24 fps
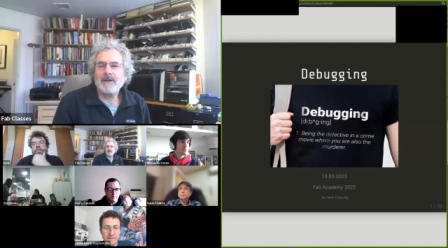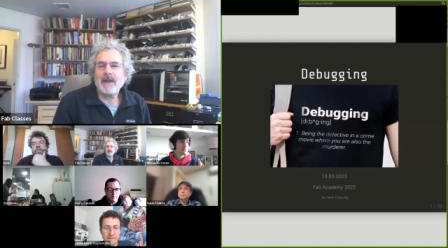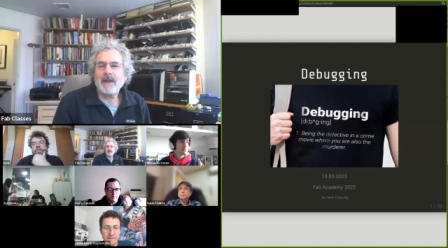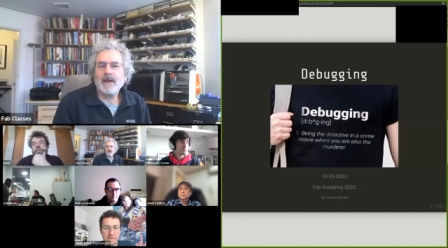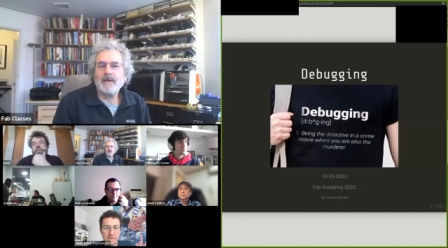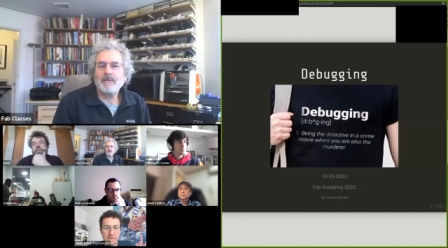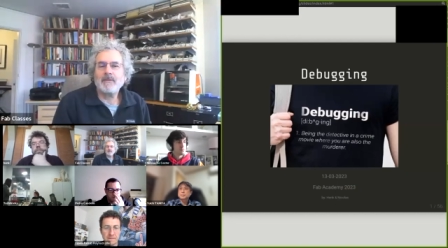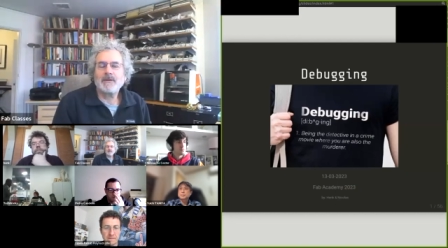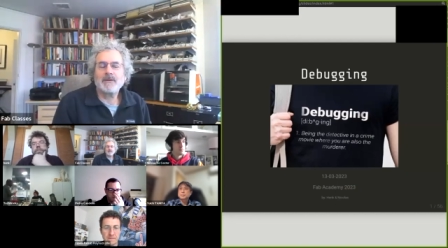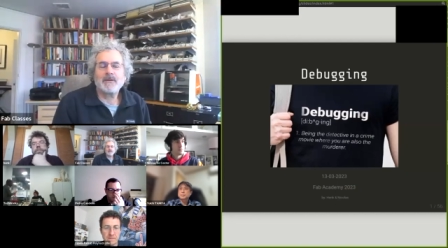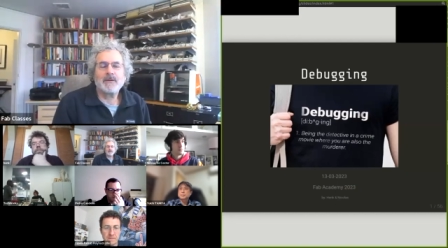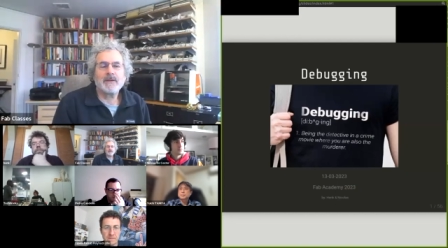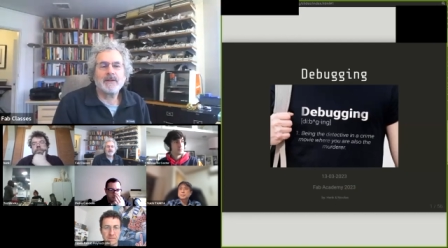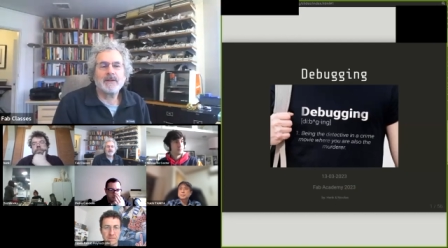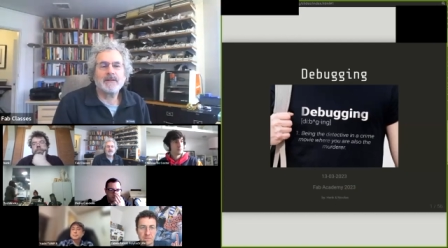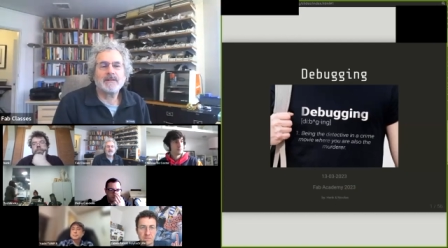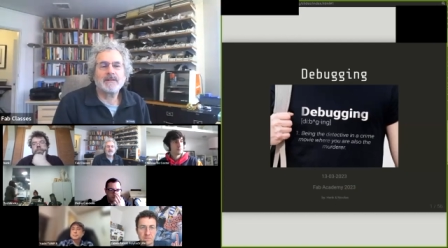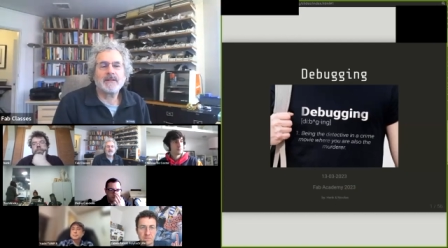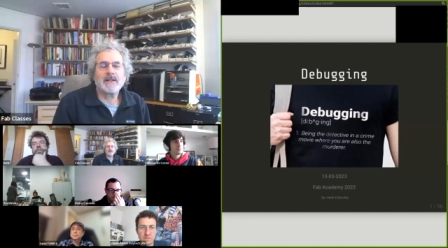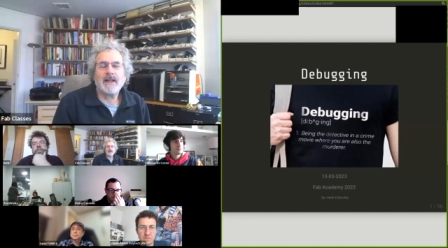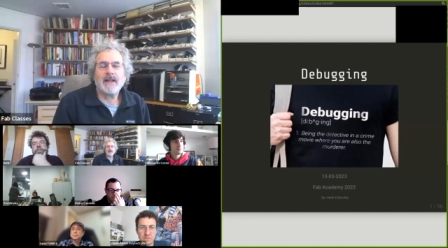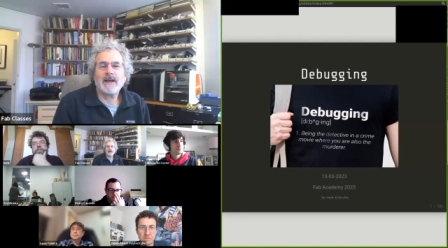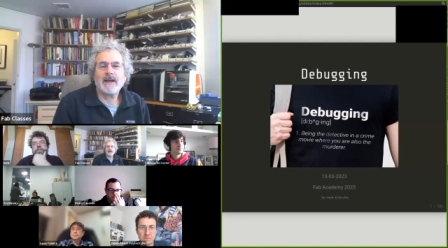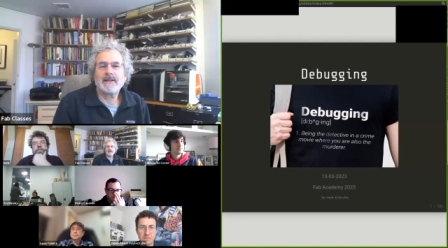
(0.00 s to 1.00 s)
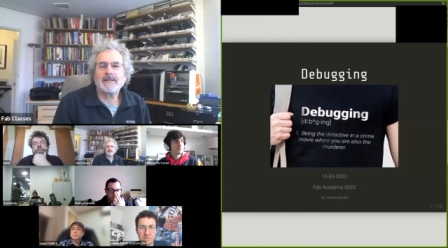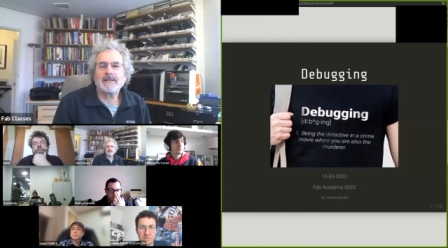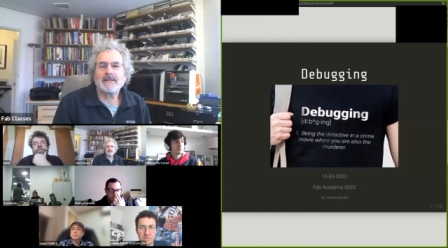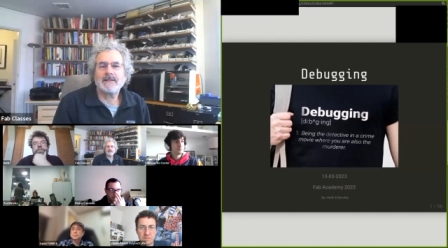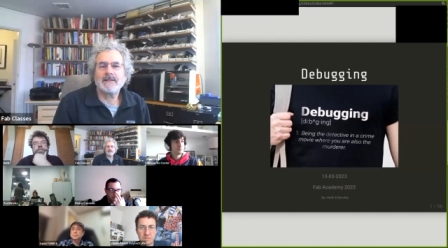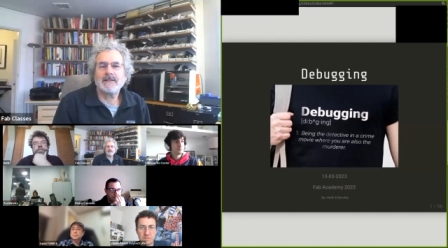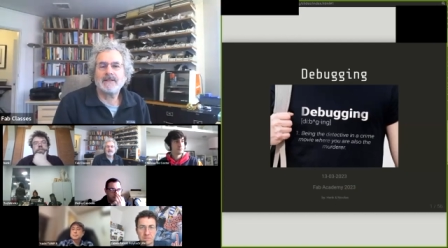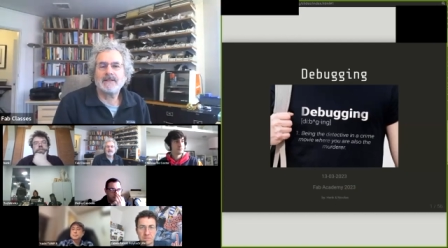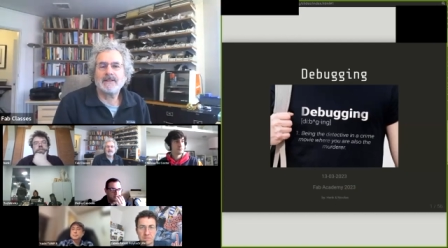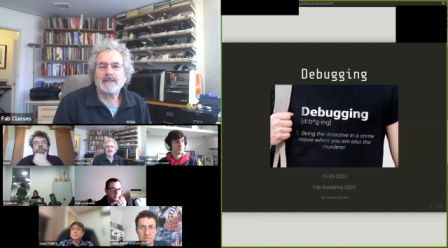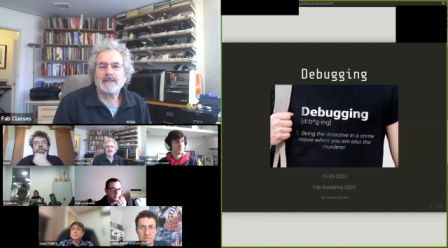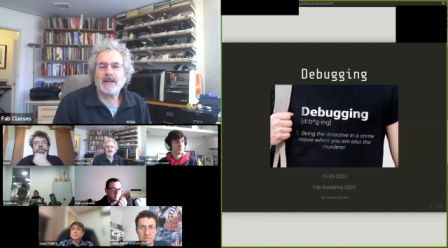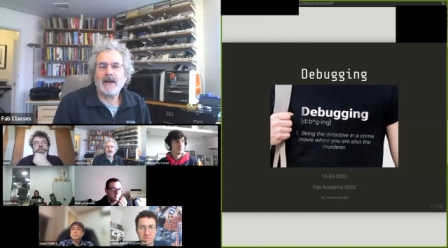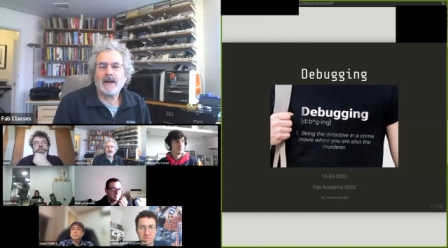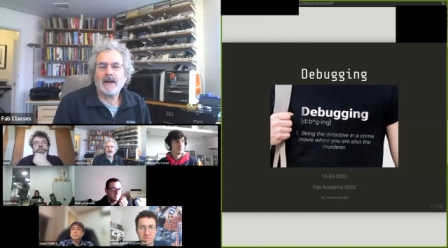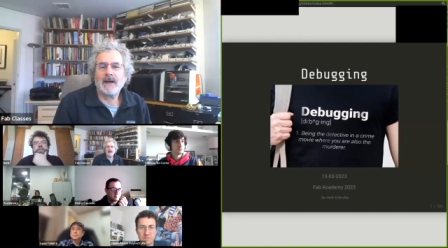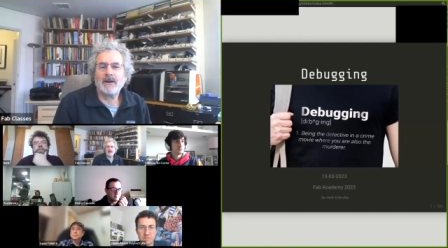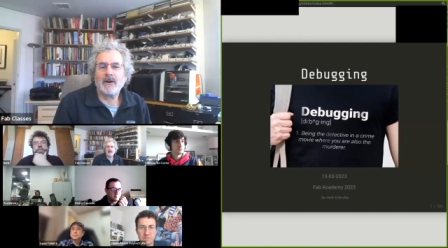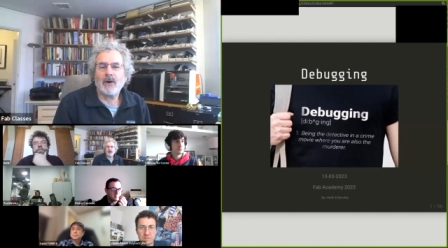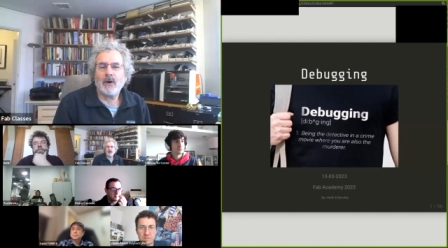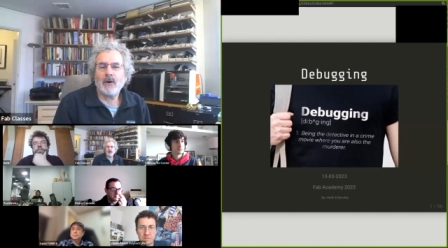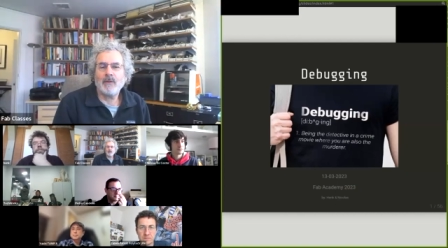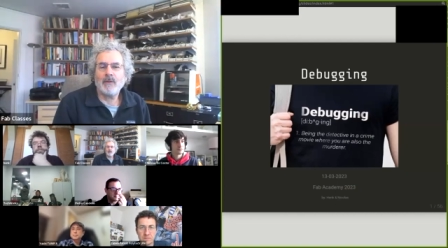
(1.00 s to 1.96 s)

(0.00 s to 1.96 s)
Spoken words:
names for this class is how to